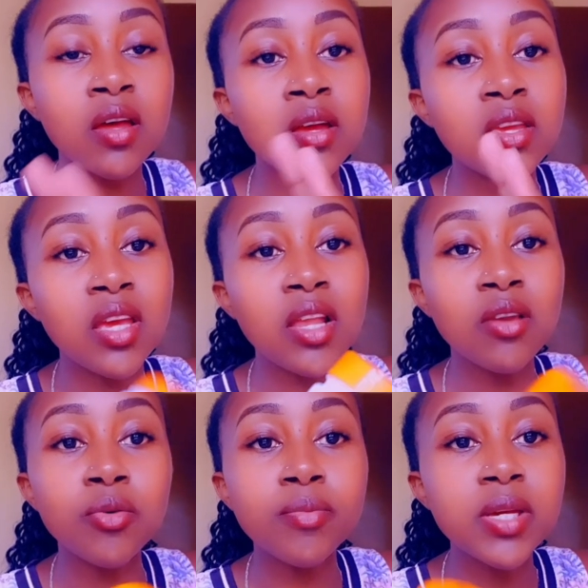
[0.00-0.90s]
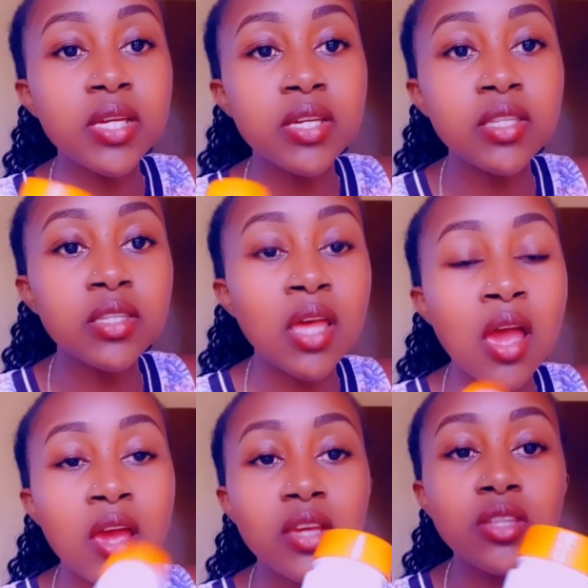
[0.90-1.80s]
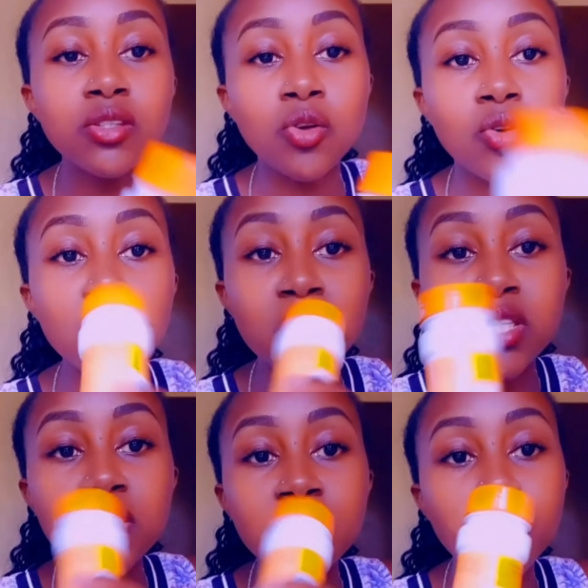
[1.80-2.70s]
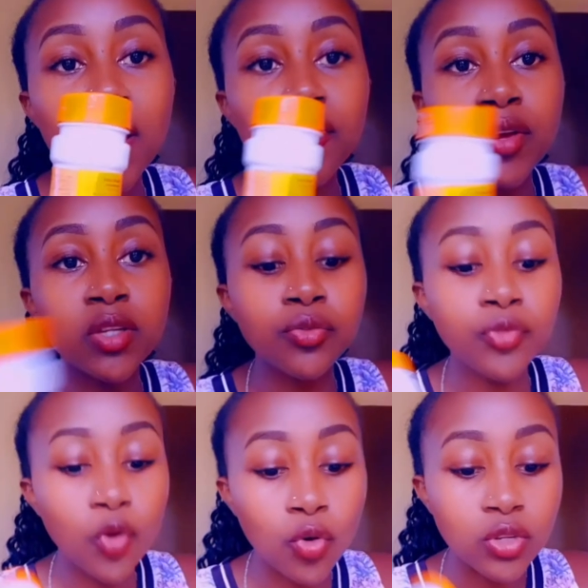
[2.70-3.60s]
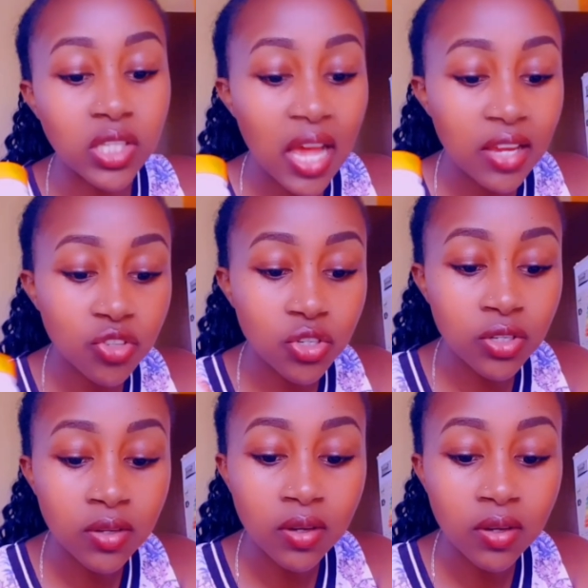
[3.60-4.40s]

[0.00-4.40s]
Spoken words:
yellow beans, izo. It is perfect for such.